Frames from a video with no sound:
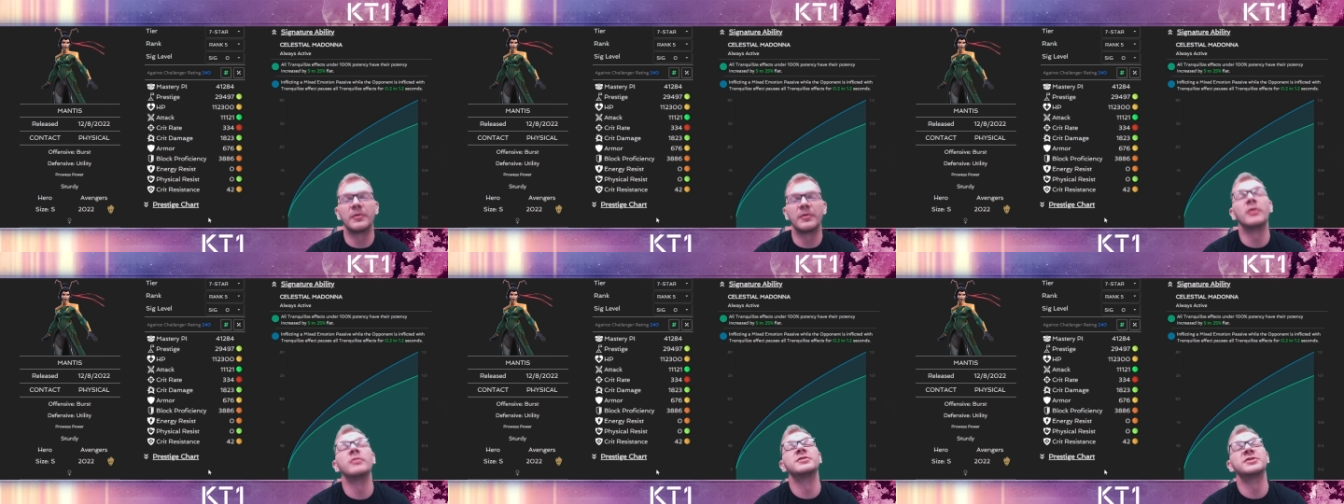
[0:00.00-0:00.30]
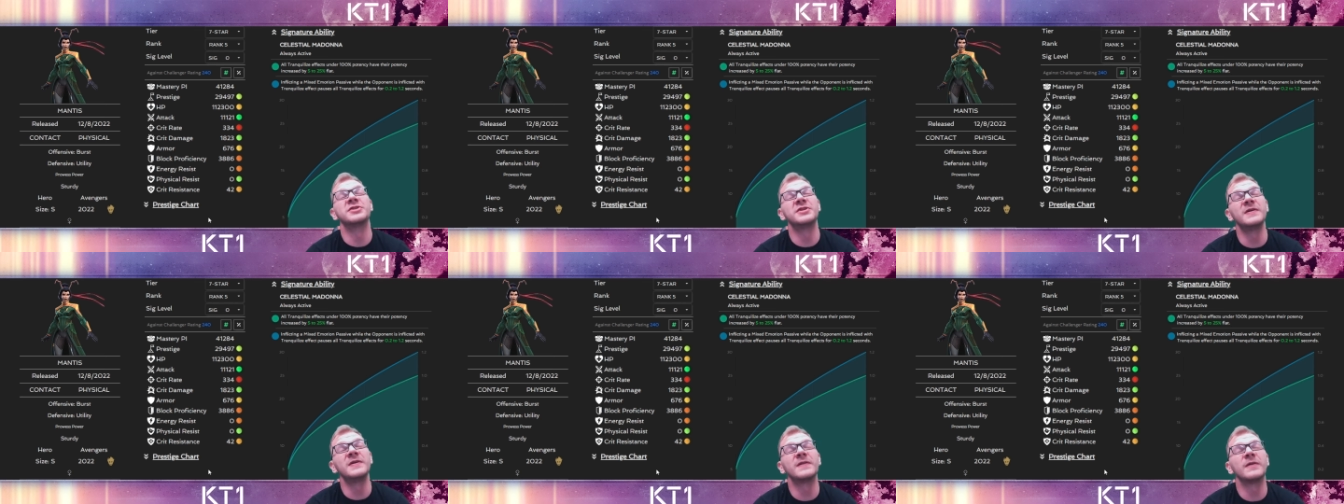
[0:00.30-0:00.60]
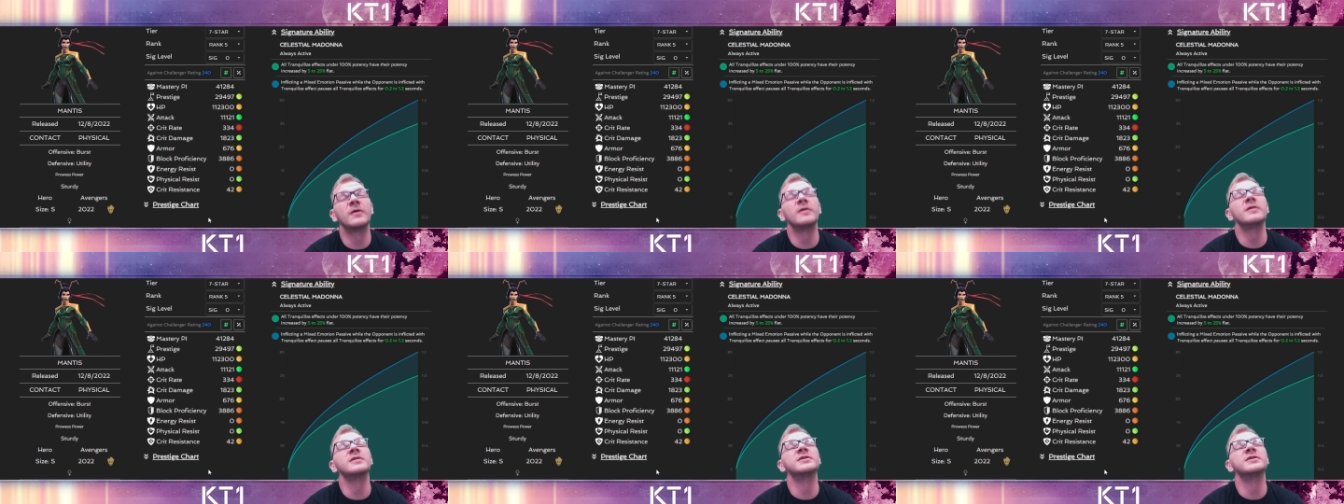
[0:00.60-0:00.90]
Oh, Shield
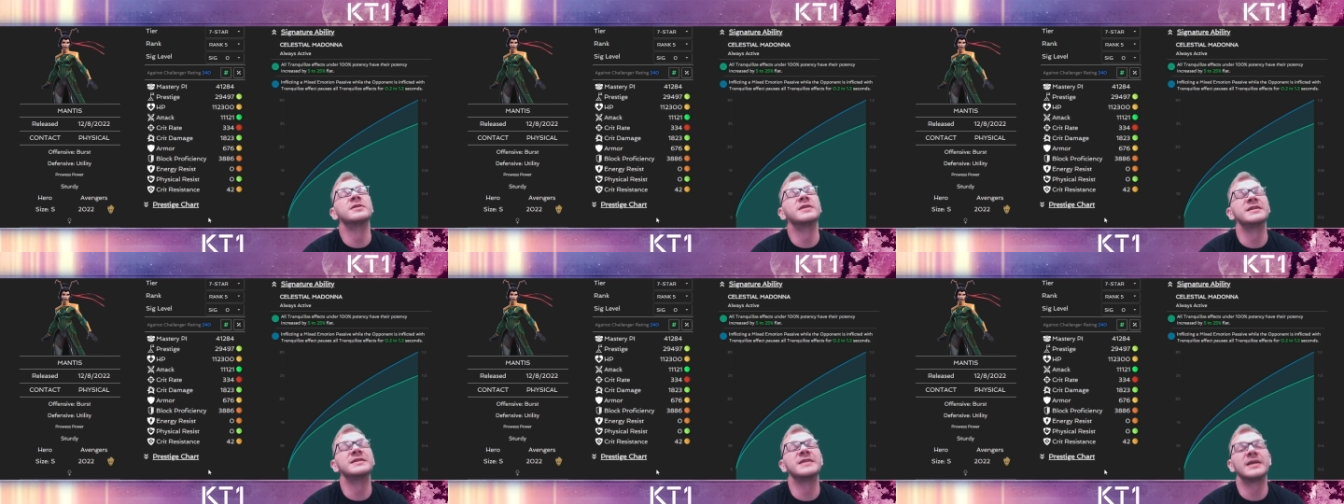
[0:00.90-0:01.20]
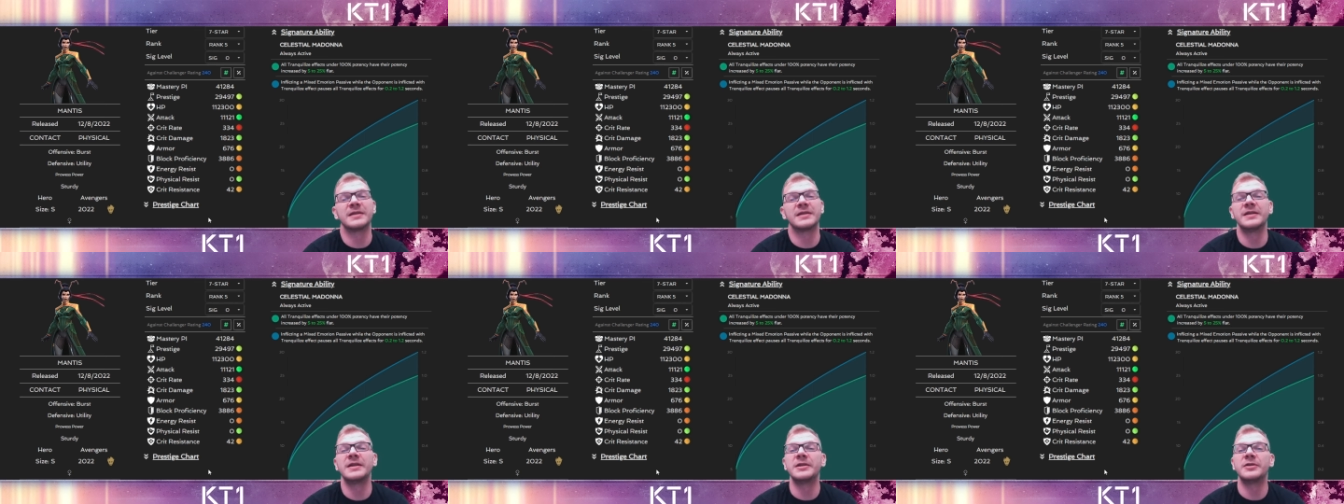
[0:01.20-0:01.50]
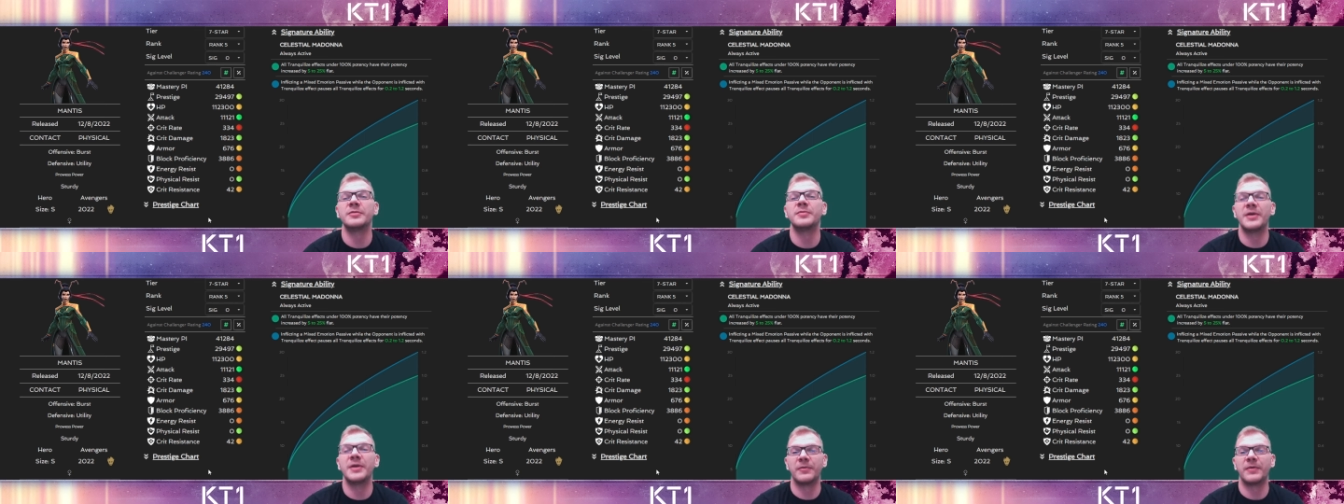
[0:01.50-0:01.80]
also does not need
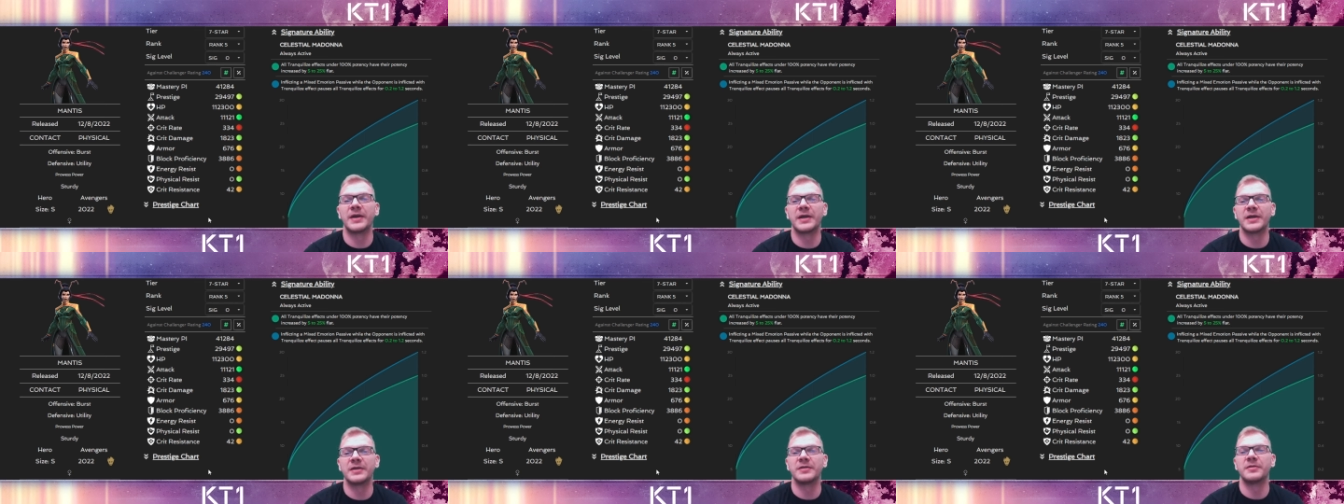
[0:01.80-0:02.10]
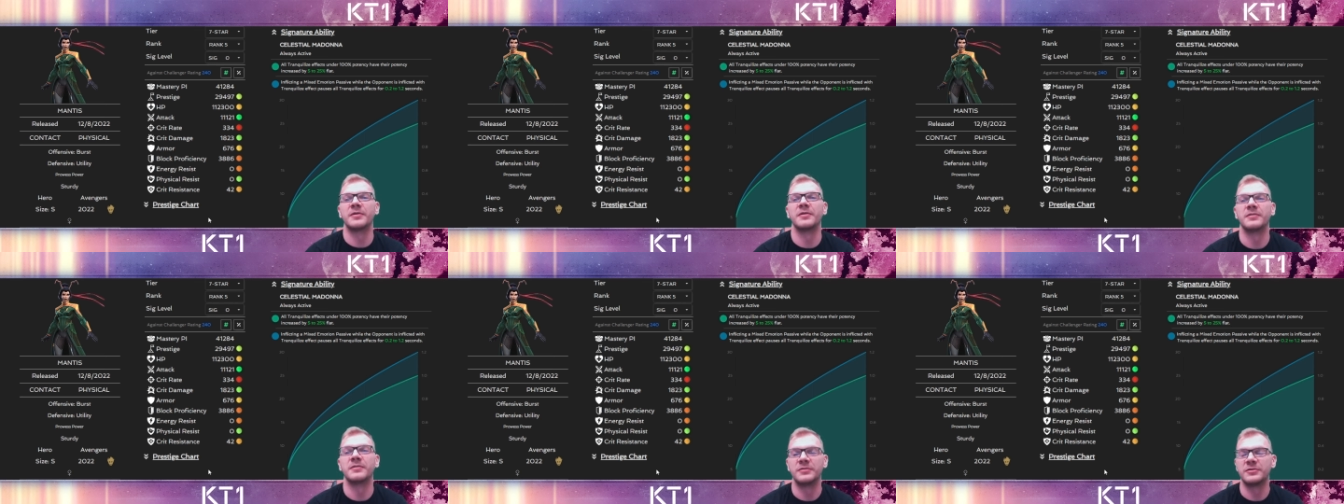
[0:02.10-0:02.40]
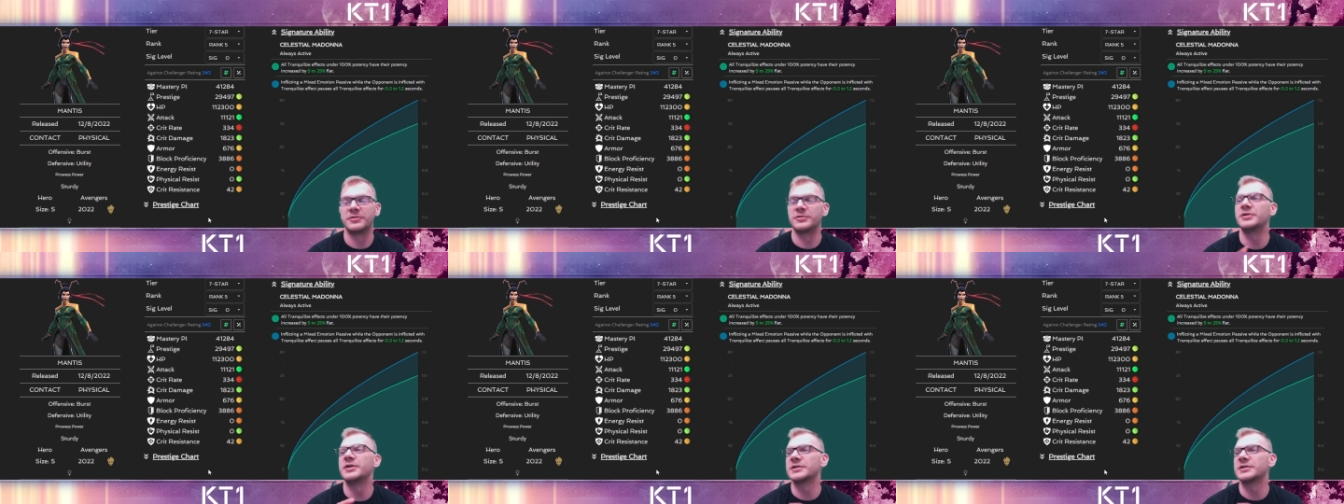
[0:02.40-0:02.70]
to be awakened.
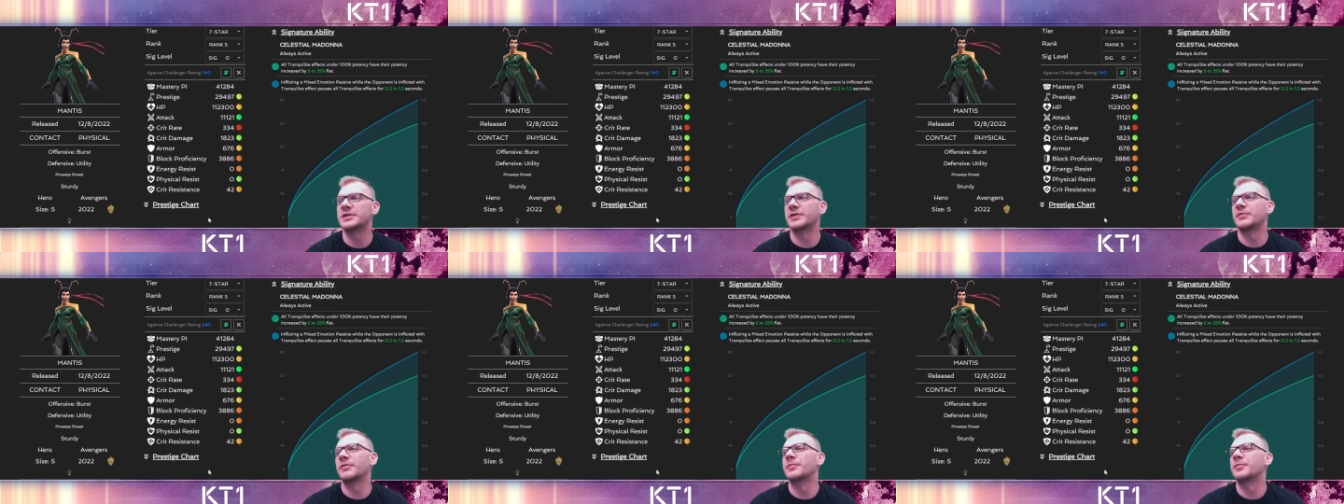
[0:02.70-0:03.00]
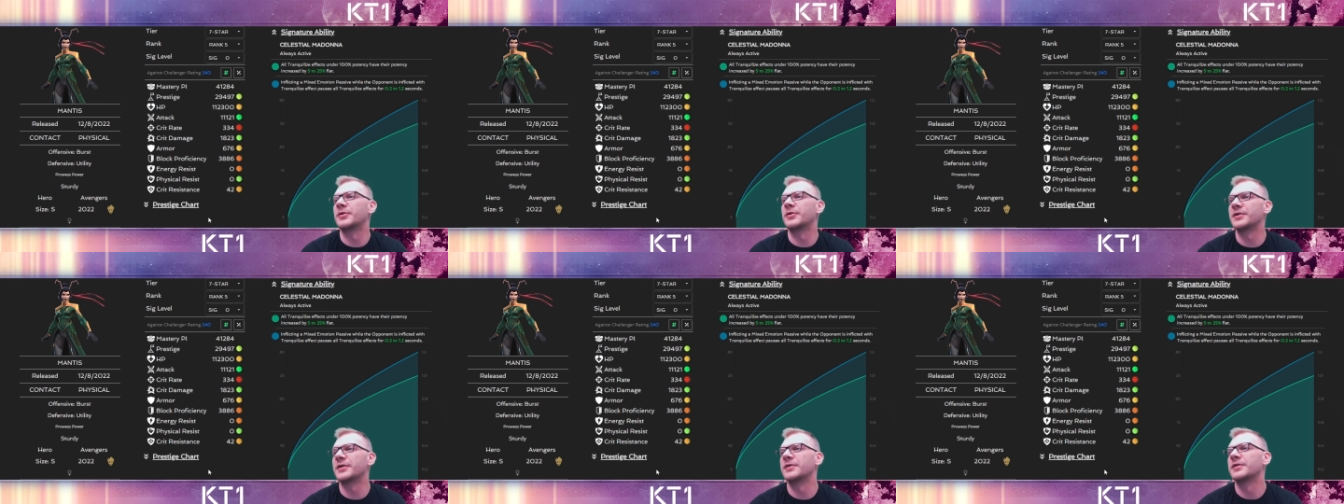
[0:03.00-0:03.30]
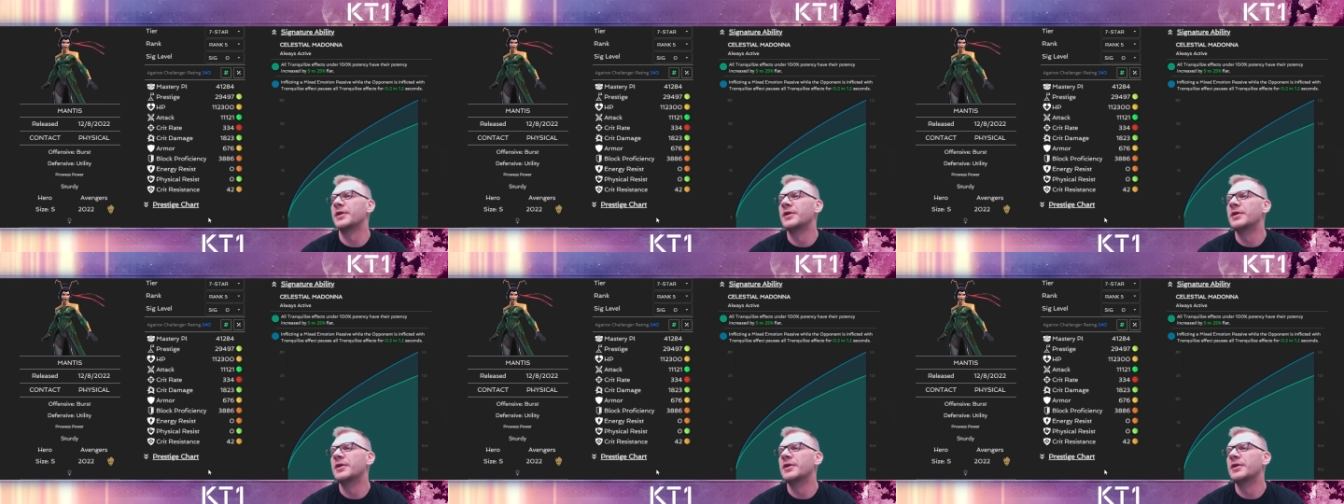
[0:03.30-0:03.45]
Just a quick point out.